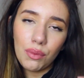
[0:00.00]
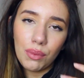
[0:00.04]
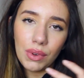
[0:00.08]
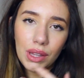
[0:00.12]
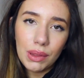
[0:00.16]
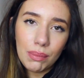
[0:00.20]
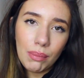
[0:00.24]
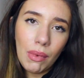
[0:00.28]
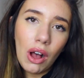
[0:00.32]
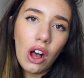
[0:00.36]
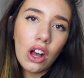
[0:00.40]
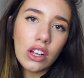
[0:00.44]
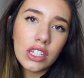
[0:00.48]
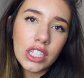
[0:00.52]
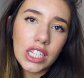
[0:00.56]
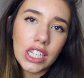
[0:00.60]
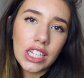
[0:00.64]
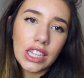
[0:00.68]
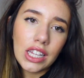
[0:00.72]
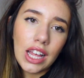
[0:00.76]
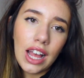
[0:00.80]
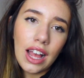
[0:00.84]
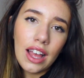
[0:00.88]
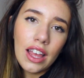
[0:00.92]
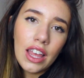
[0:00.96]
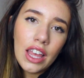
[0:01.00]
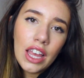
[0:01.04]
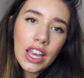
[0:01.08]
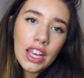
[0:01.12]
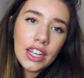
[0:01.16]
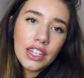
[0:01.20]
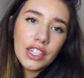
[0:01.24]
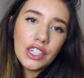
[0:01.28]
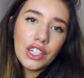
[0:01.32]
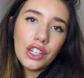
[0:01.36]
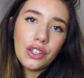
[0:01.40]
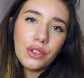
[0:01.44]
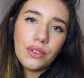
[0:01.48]
with Martin that
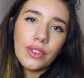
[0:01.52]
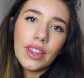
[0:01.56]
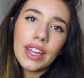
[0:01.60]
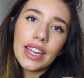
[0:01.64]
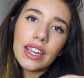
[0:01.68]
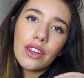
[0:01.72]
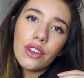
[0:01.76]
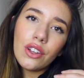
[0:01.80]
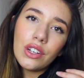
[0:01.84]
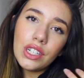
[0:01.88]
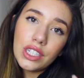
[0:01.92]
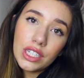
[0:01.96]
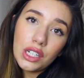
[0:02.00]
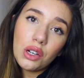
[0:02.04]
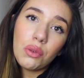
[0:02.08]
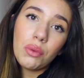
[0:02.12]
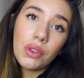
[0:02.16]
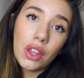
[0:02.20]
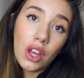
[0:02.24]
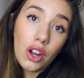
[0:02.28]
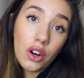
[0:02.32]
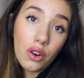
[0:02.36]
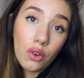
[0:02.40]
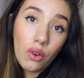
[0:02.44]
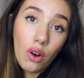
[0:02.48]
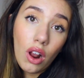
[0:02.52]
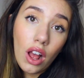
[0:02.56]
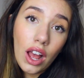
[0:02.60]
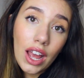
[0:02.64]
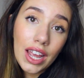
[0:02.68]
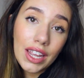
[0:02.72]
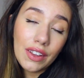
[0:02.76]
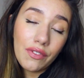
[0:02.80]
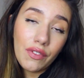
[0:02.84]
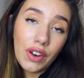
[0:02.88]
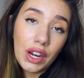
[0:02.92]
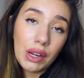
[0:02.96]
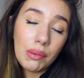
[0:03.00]
they couldn't deal with her
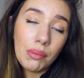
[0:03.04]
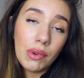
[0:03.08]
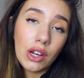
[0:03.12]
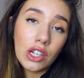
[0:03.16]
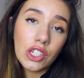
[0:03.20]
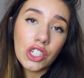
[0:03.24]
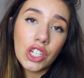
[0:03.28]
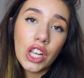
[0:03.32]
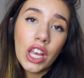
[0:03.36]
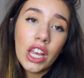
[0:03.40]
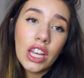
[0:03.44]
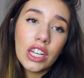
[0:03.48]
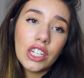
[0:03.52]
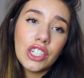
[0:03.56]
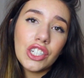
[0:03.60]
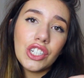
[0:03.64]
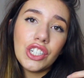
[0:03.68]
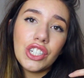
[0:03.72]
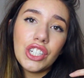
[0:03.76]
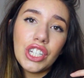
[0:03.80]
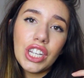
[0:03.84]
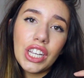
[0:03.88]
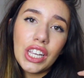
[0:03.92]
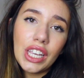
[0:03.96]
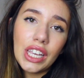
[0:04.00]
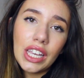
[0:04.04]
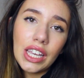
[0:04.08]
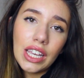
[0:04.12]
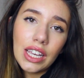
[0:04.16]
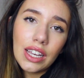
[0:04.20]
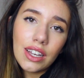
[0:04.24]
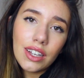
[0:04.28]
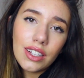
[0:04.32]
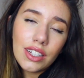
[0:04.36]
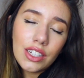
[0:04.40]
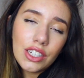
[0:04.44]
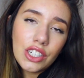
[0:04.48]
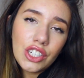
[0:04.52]
crying very much.
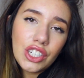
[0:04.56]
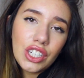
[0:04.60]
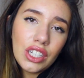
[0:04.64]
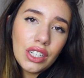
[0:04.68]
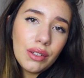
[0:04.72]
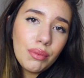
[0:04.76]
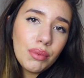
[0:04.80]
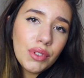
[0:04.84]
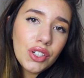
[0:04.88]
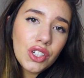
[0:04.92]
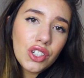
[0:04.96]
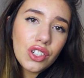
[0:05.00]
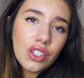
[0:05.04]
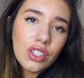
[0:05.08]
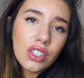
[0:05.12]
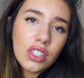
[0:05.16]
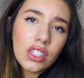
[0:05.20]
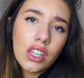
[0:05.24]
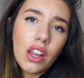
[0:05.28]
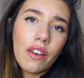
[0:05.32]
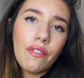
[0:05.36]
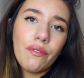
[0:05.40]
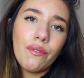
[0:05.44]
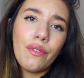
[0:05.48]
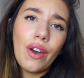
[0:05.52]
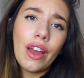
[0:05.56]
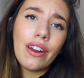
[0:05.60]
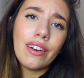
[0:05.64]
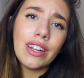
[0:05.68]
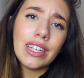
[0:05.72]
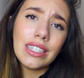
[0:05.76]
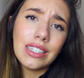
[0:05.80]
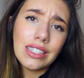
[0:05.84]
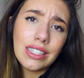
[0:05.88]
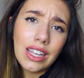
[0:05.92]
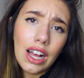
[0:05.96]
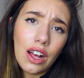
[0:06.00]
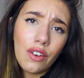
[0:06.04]
She was just
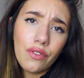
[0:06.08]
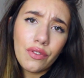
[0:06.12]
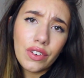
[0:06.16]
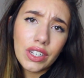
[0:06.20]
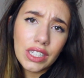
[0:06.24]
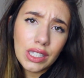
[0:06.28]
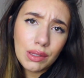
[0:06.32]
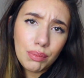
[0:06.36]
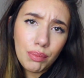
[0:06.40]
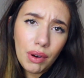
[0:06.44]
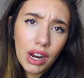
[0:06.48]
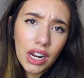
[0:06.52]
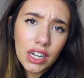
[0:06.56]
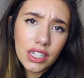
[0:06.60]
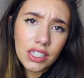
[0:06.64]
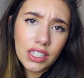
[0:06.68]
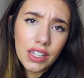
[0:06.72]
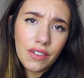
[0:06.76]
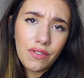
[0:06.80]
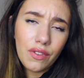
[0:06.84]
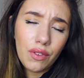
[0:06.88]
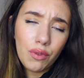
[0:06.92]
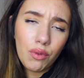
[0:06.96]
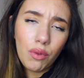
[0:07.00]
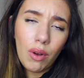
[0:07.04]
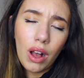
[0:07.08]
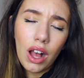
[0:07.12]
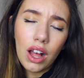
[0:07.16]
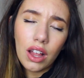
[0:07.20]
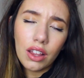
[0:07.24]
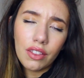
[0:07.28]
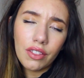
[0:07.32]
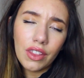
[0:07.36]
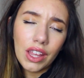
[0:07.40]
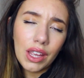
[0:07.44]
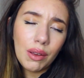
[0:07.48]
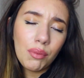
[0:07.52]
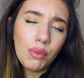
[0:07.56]
very self-expressive as
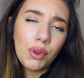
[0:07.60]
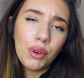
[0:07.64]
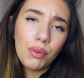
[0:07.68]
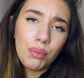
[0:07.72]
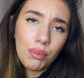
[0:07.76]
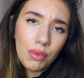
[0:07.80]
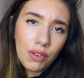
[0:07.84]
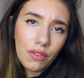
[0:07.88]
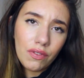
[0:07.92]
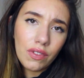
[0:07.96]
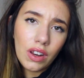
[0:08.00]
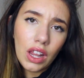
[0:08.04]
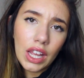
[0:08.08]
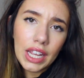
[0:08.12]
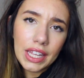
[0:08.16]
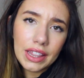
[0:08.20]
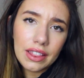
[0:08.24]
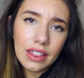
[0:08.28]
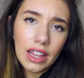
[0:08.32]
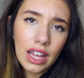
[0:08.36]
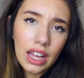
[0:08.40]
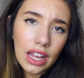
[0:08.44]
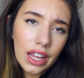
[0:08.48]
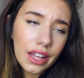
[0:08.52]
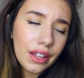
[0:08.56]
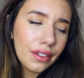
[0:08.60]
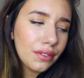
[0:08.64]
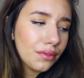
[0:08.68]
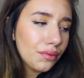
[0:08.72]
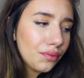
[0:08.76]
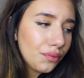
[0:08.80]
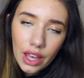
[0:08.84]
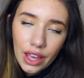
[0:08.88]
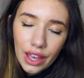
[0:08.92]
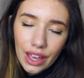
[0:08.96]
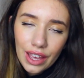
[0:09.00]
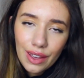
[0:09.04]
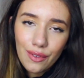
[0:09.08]
well, and they wouldn't have liked that.
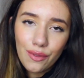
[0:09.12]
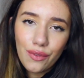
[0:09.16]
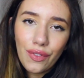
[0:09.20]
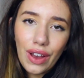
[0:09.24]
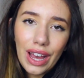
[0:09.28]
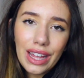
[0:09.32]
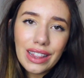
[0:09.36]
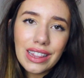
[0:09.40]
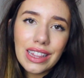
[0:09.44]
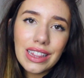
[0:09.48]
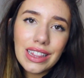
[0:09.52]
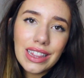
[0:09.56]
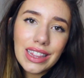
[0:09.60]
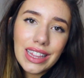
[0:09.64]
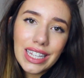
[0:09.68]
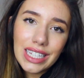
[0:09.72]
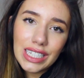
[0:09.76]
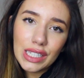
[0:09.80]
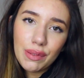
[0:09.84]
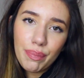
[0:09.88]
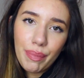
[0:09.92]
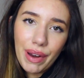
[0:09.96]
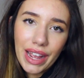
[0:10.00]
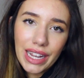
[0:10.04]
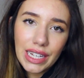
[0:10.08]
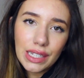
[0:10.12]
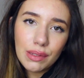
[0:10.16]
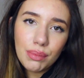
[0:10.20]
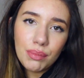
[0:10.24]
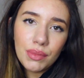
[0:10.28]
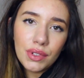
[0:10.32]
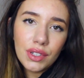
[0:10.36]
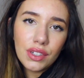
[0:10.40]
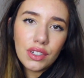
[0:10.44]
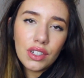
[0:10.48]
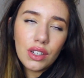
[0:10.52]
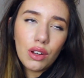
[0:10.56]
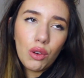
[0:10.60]
In fact, this
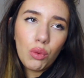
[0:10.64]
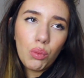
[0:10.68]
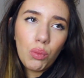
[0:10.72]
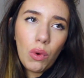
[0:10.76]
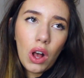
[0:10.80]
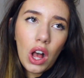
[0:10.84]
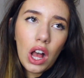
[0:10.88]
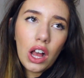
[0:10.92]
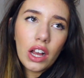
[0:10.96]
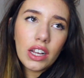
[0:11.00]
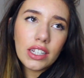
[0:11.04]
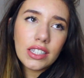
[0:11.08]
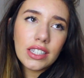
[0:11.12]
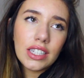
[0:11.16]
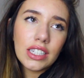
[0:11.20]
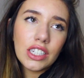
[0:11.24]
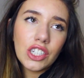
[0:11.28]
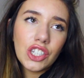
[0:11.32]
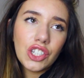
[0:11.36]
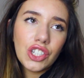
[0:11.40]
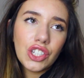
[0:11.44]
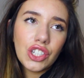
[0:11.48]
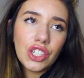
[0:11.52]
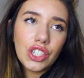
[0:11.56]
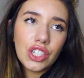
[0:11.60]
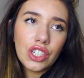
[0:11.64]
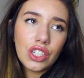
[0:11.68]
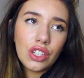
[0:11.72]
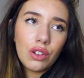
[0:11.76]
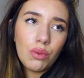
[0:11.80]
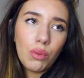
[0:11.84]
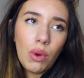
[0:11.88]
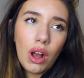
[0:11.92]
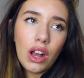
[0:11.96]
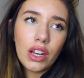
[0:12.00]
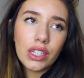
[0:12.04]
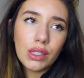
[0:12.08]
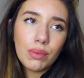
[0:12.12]
placement works
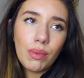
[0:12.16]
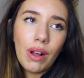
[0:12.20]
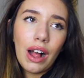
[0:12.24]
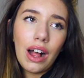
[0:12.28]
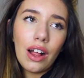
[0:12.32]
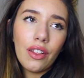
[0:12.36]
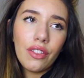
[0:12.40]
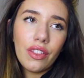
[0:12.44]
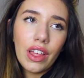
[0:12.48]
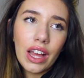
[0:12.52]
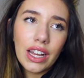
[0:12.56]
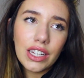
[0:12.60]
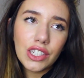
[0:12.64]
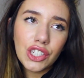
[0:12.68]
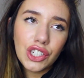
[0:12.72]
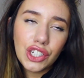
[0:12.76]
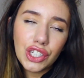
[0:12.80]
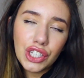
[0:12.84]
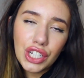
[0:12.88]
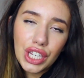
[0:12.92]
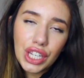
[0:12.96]
well that